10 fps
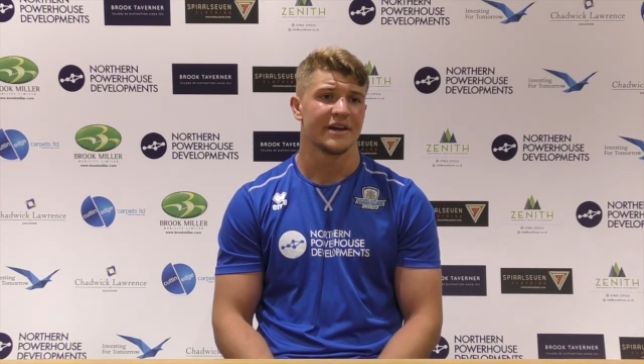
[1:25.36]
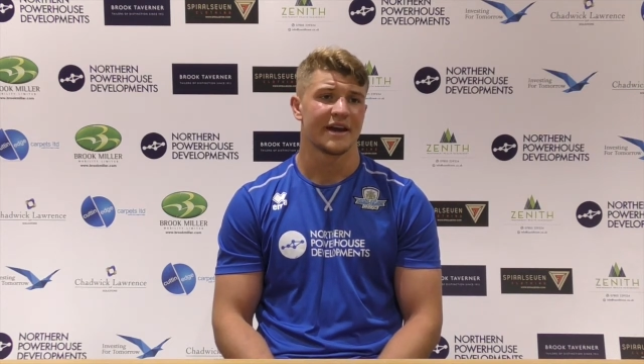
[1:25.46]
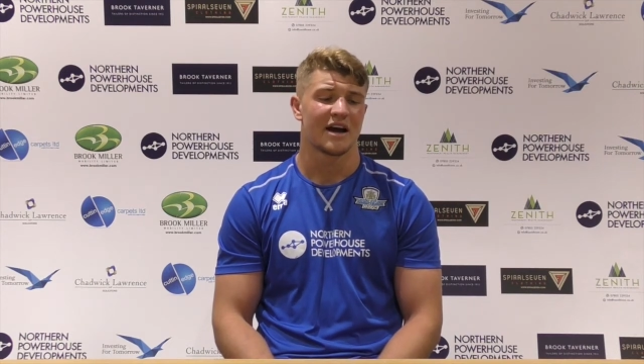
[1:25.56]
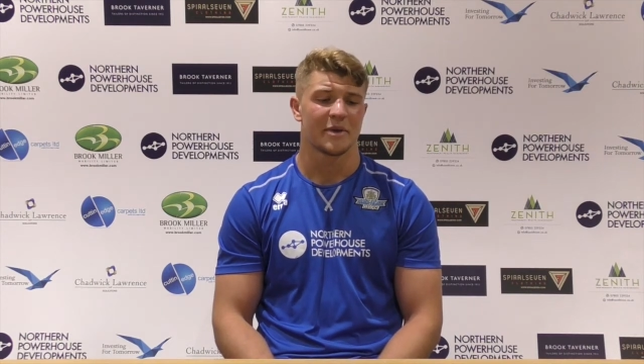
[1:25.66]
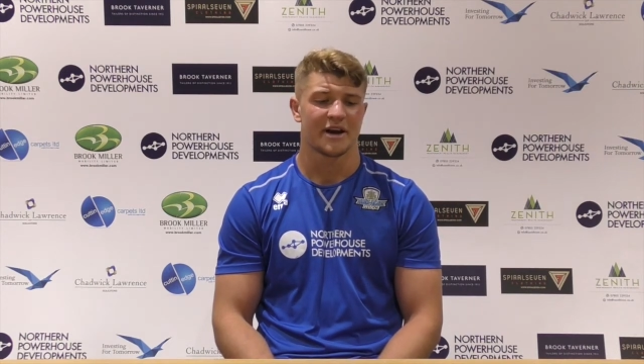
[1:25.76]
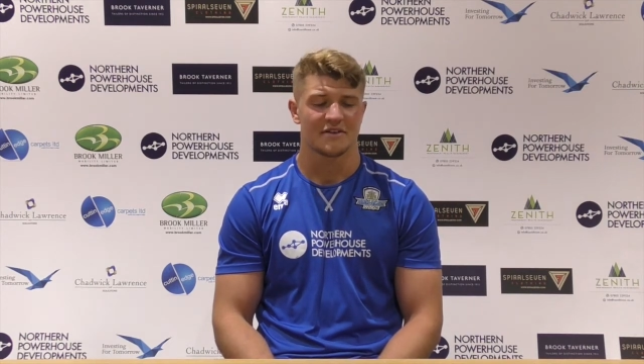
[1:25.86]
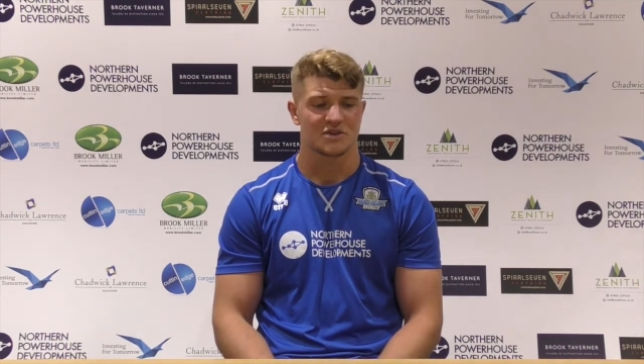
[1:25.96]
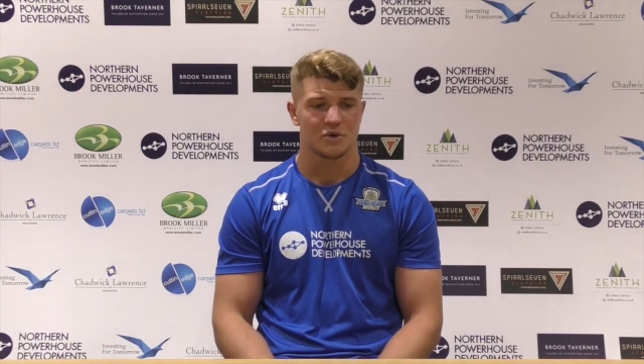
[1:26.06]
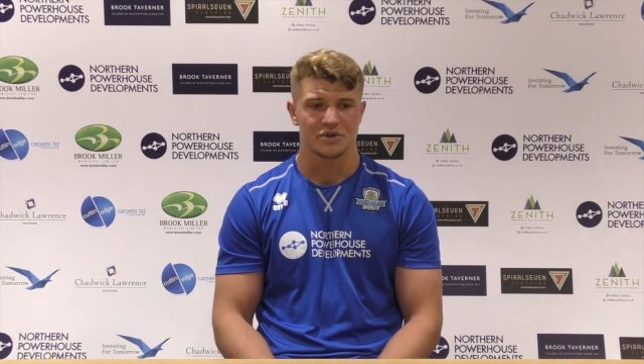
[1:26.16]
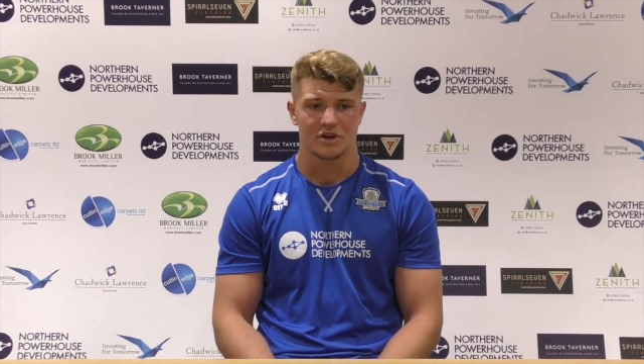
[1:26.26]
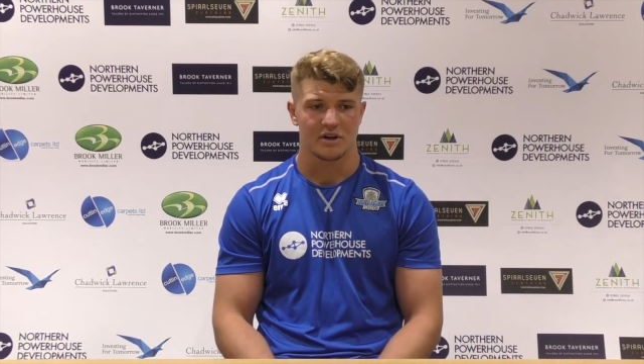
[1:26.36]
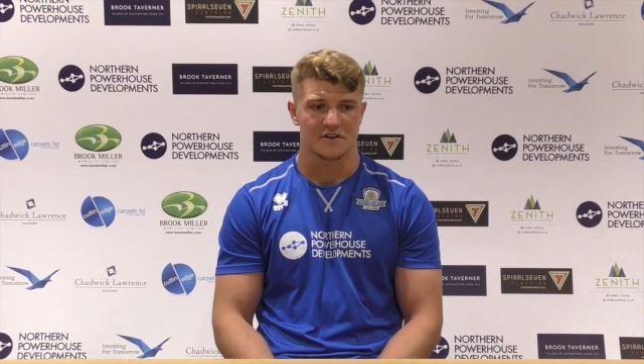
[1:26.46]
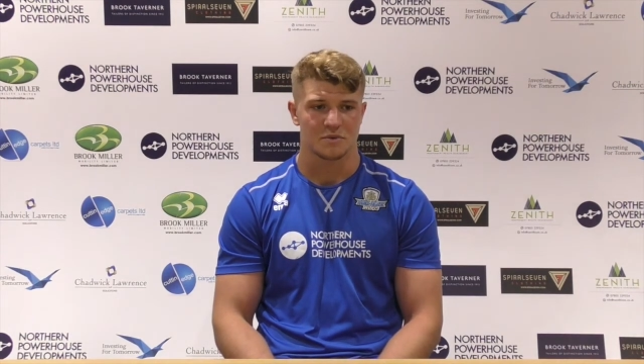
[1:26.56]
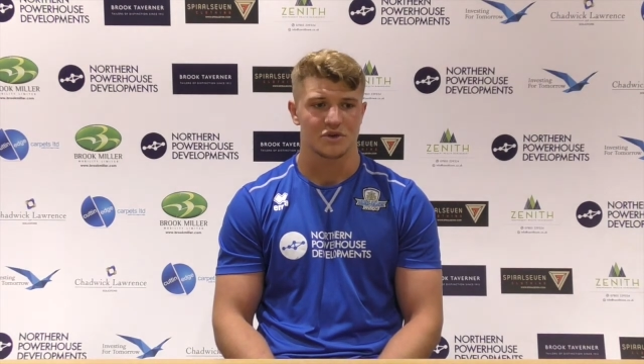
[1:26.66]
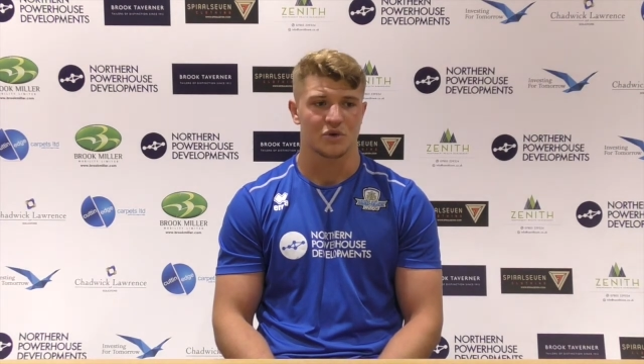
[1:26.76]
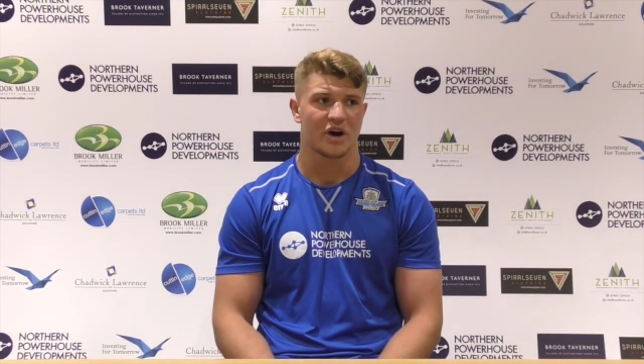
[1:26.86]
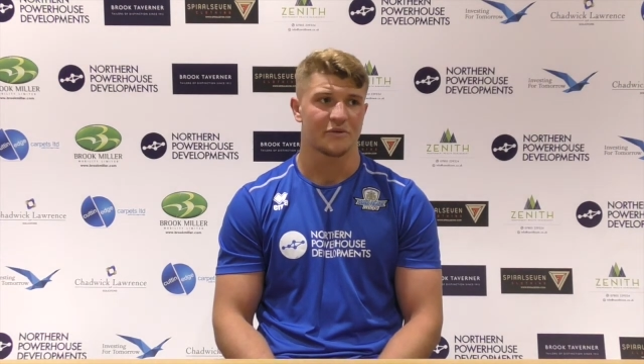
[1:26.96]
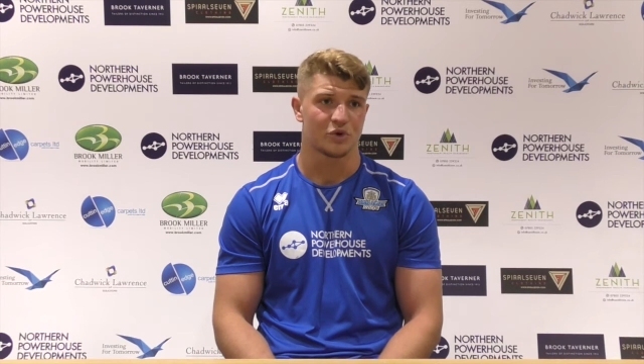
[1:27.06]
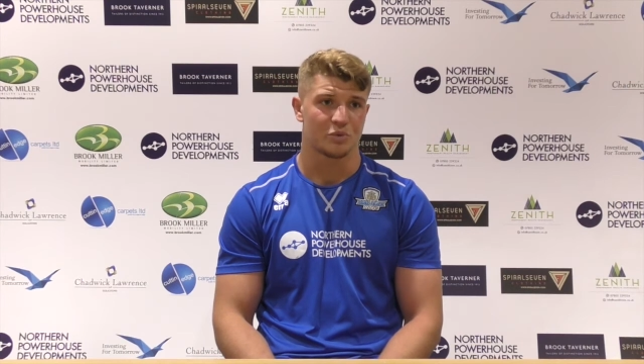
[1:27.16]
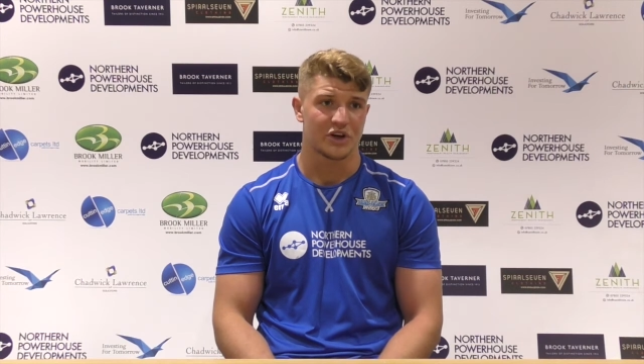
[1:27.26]
yeah I mean I've spoke to i spoke to quite
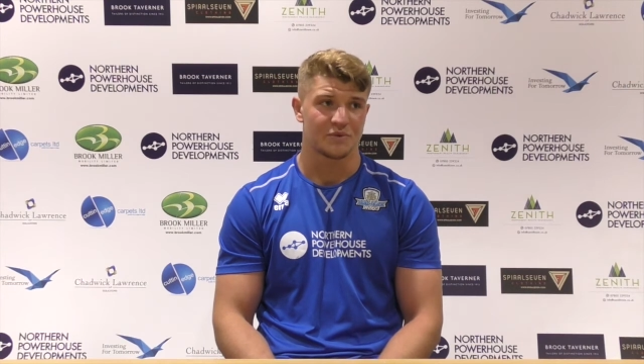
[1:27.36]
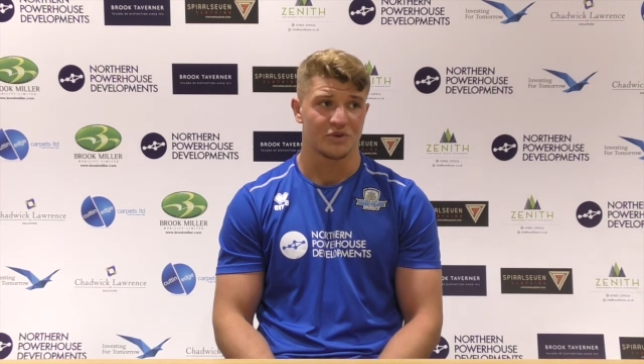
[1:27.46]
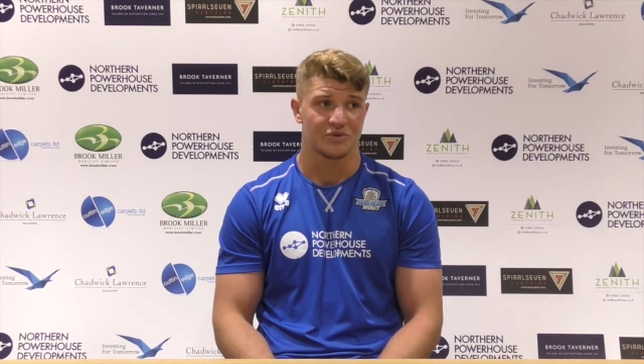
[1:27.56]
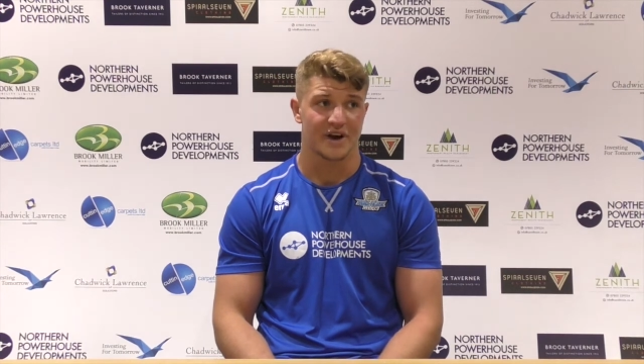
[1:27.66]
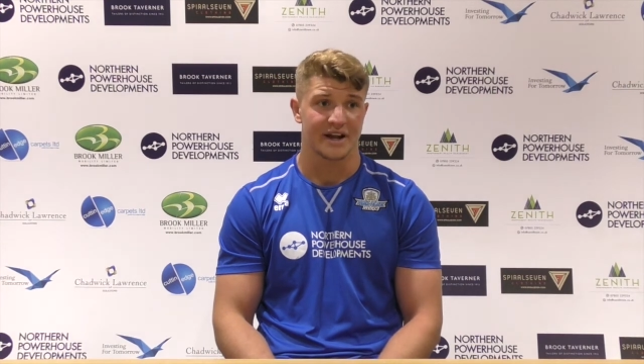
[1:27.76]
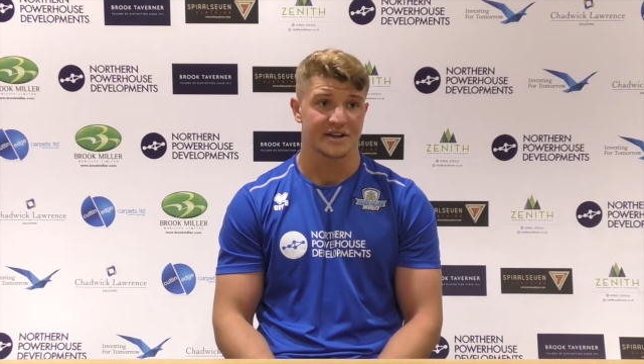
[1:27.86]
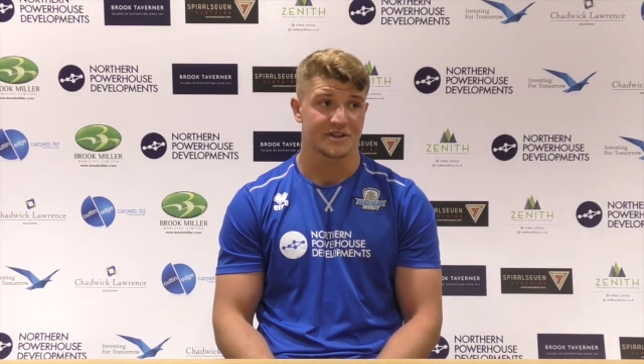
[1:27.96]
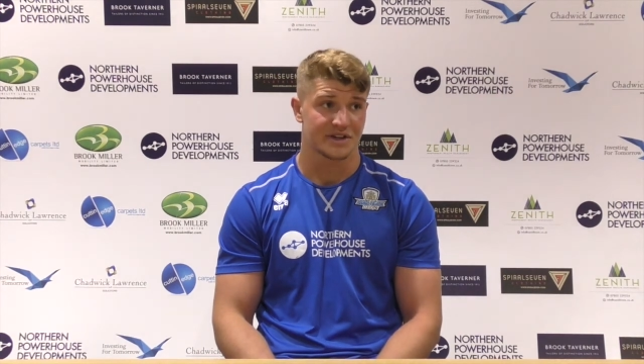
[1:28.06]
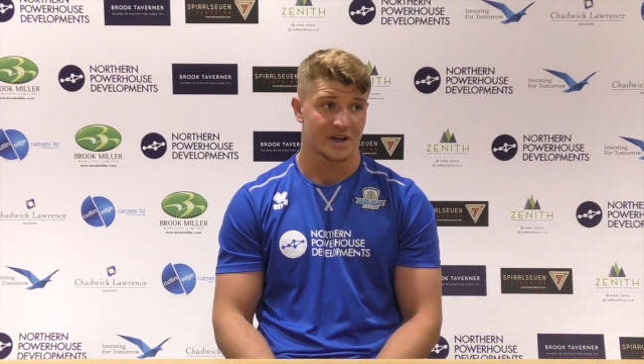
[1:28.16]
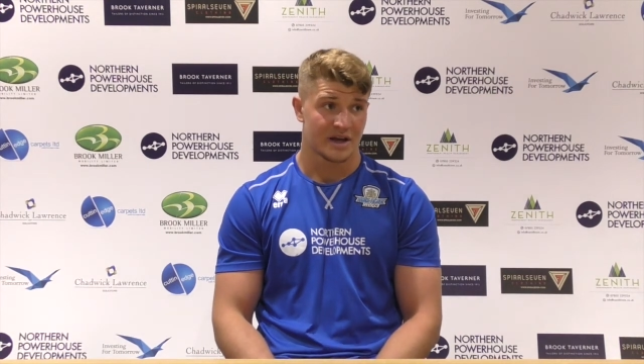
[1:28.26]
a few people friends